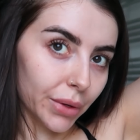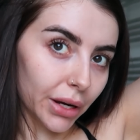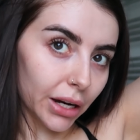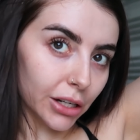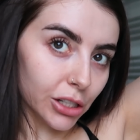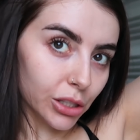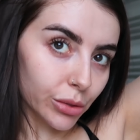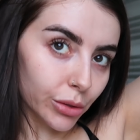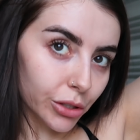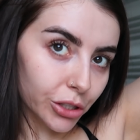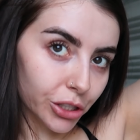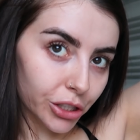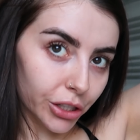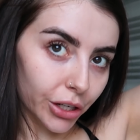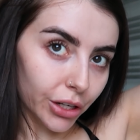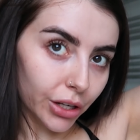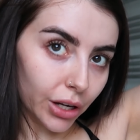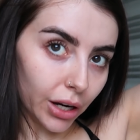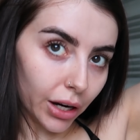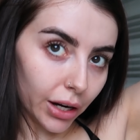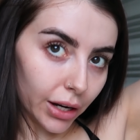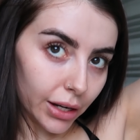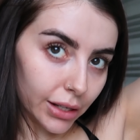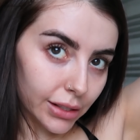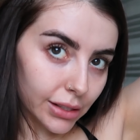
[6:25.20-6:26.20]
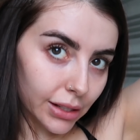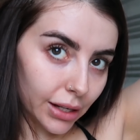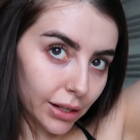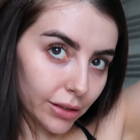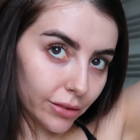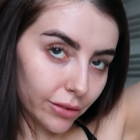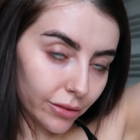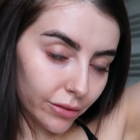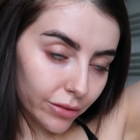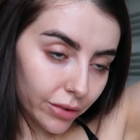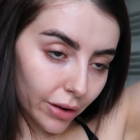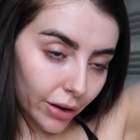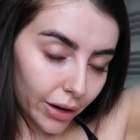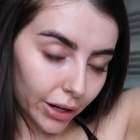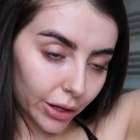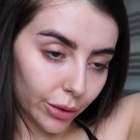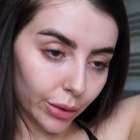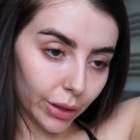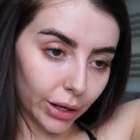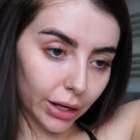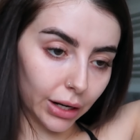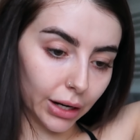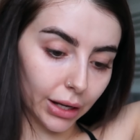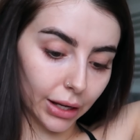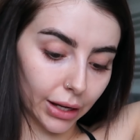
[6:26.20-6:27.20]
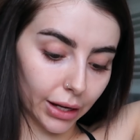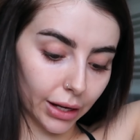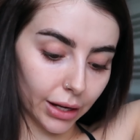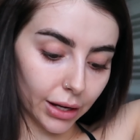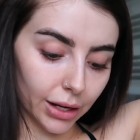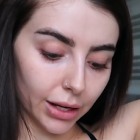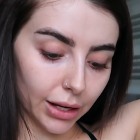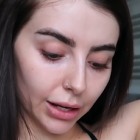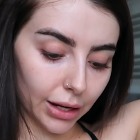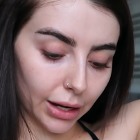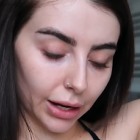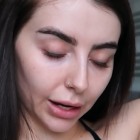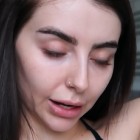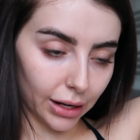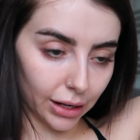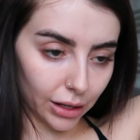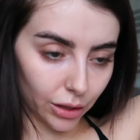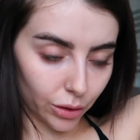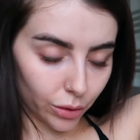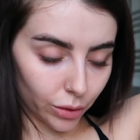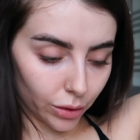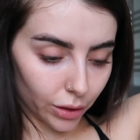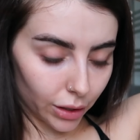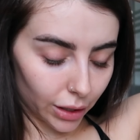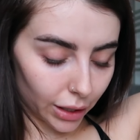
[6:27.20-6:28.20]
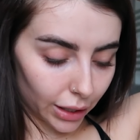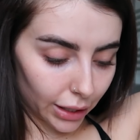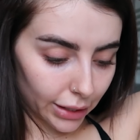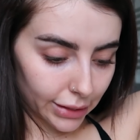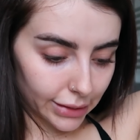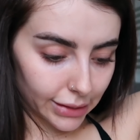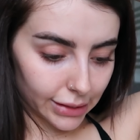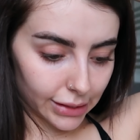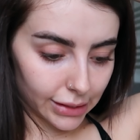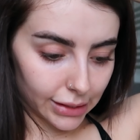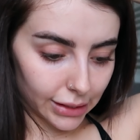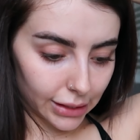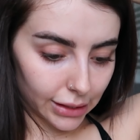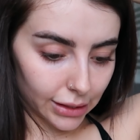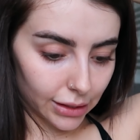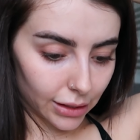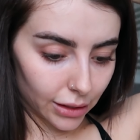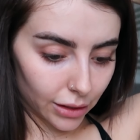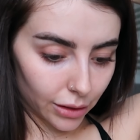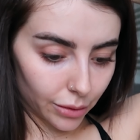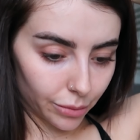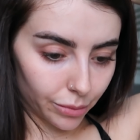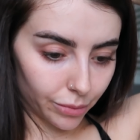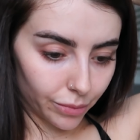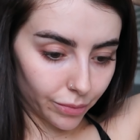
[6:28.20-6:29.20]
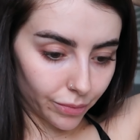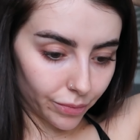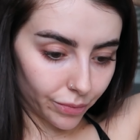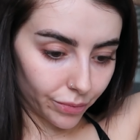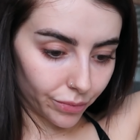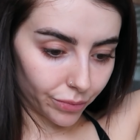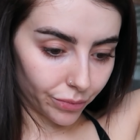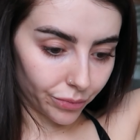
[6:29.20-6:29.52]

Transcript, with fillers: But yeah, I just want to show you guys very quickly how I did them.